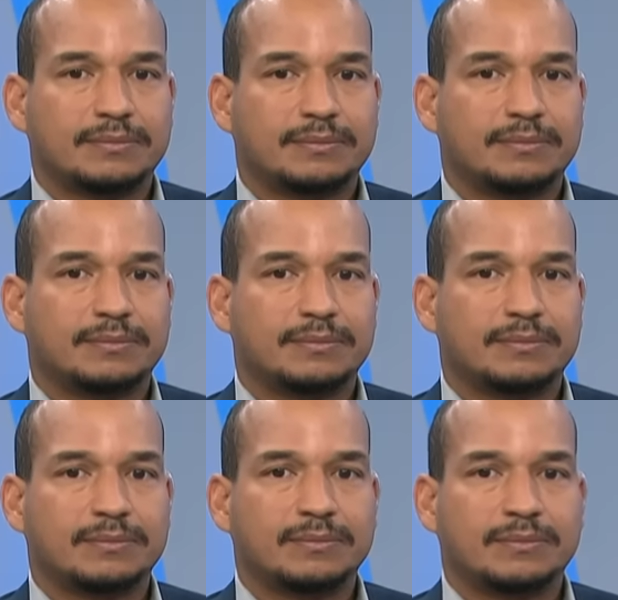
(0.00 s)

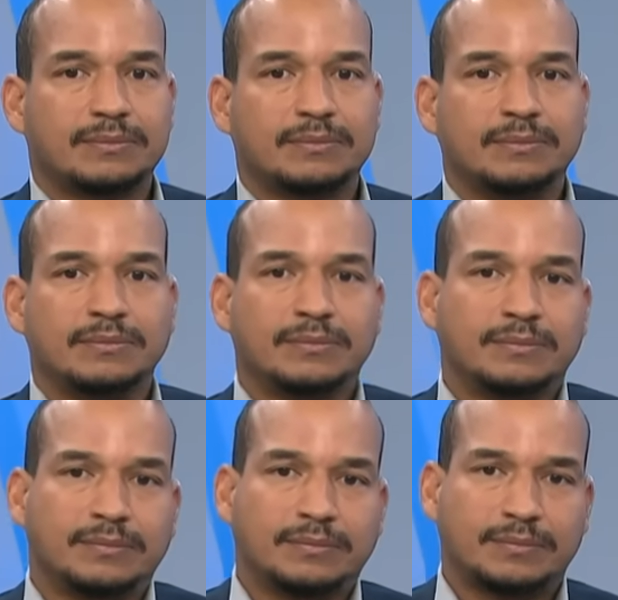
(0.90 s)

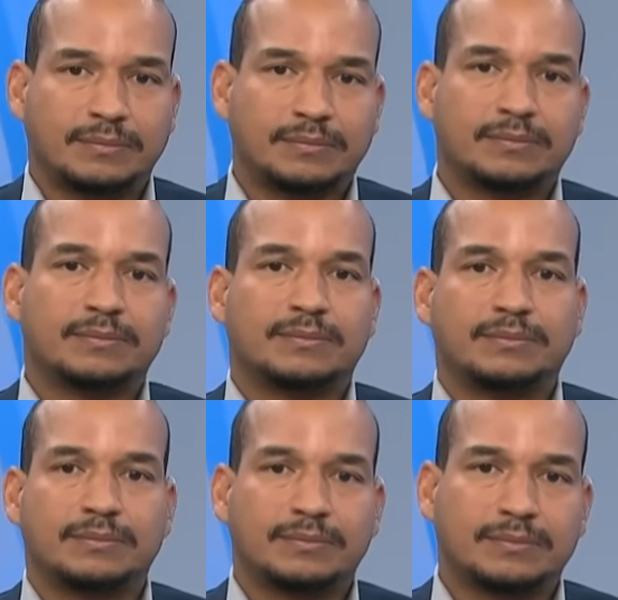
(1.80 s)

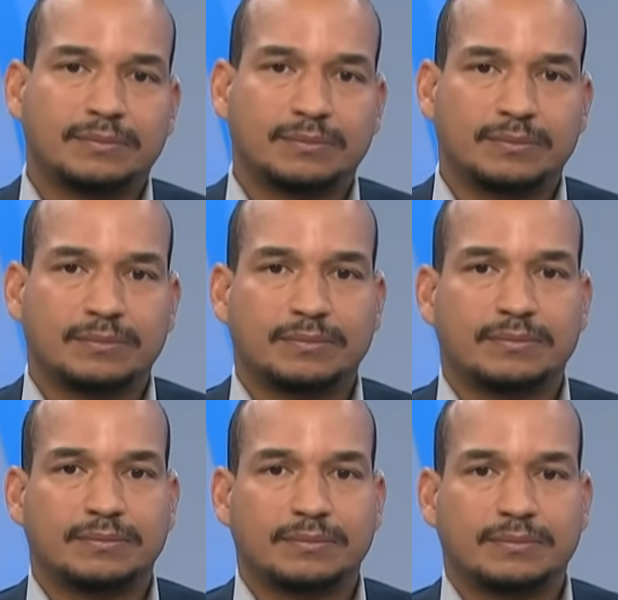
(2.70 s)

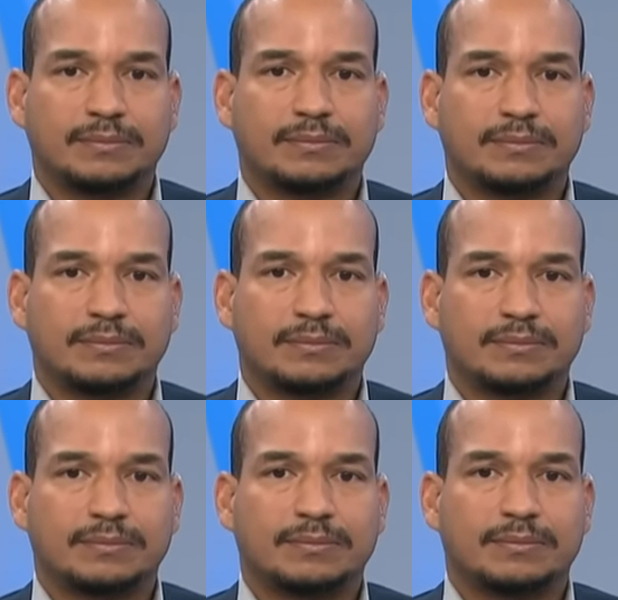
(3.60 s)

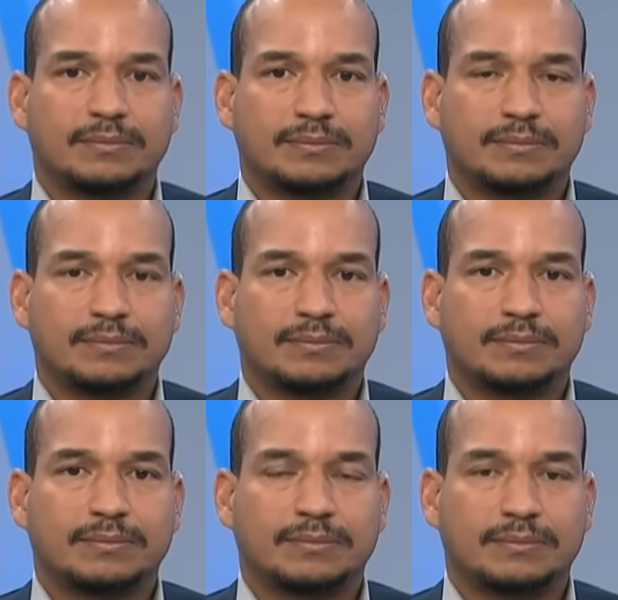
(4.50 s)

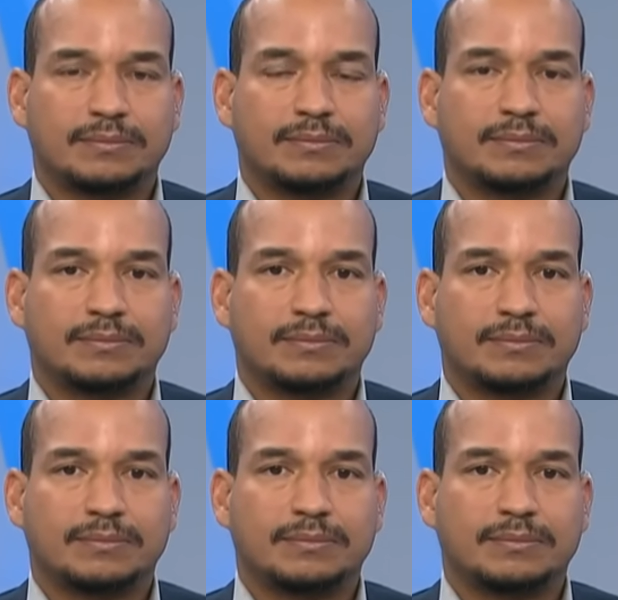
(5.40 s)

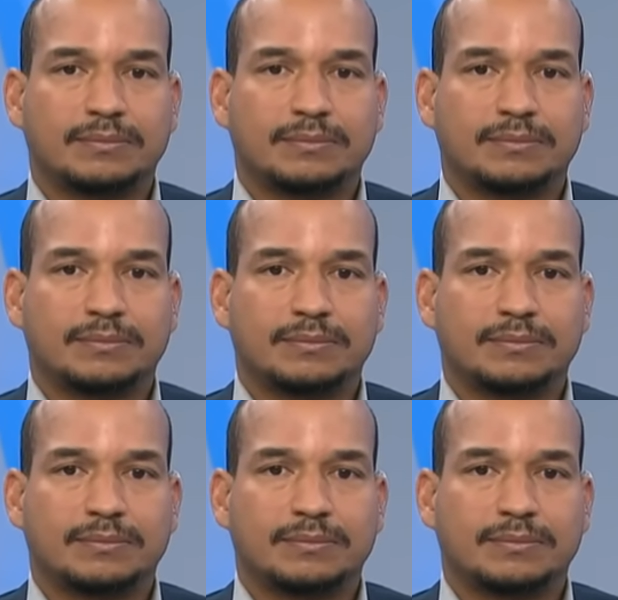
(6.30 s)
(silent)